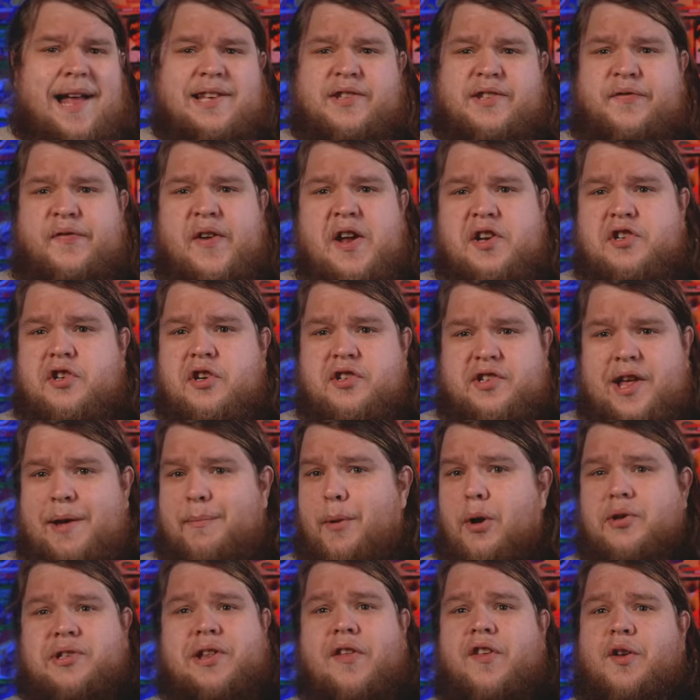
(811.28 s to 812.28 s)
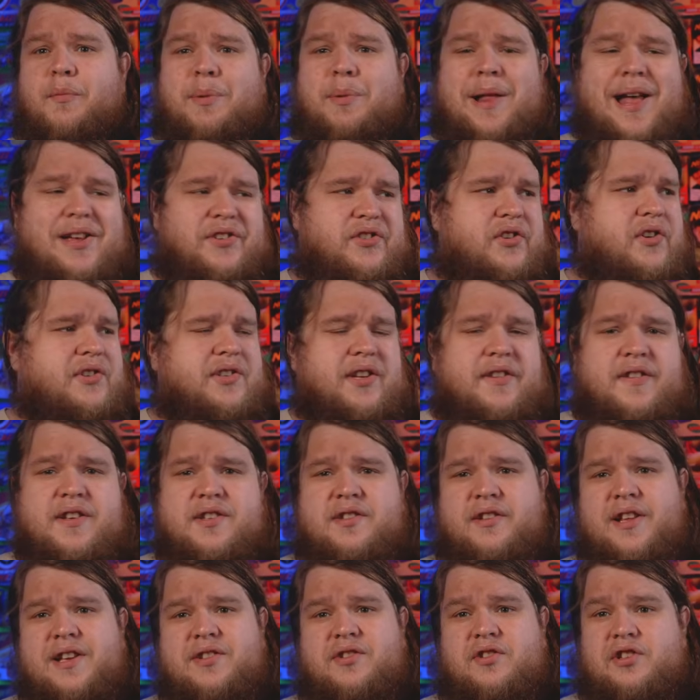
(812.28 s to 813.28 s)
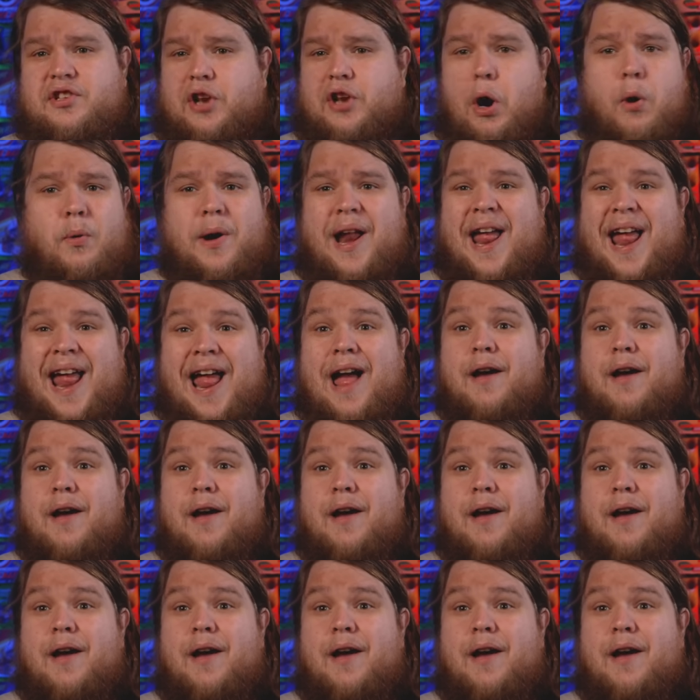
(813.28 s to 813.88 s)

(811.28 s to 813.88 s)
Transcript: It has features that most other blasters in this list don't